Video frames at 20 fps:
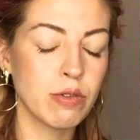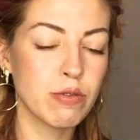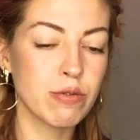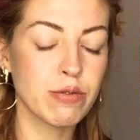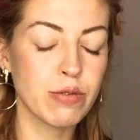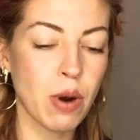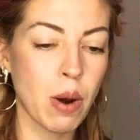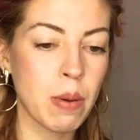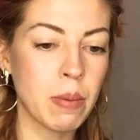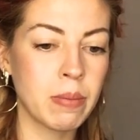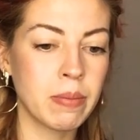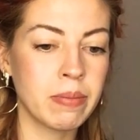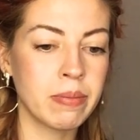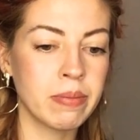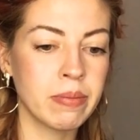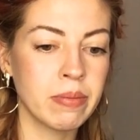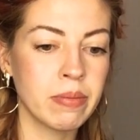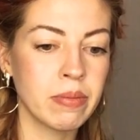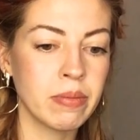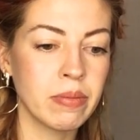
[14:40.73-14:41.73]

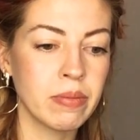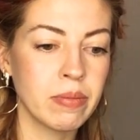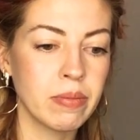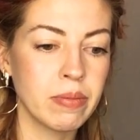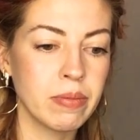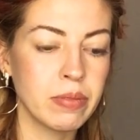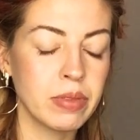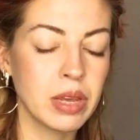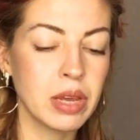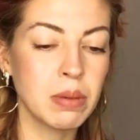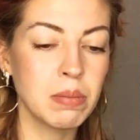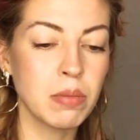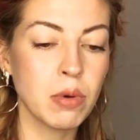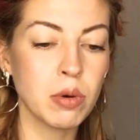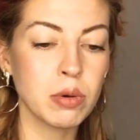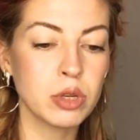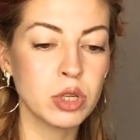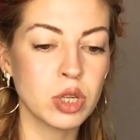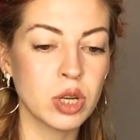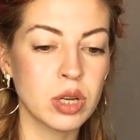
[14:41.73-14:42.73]
from the
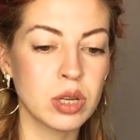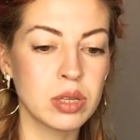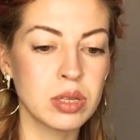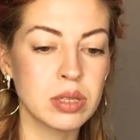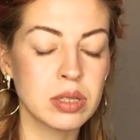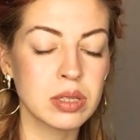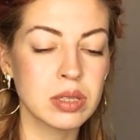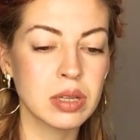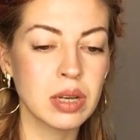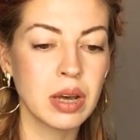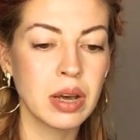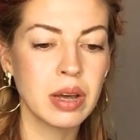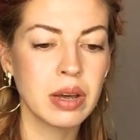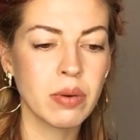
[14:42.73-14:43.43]
emotions.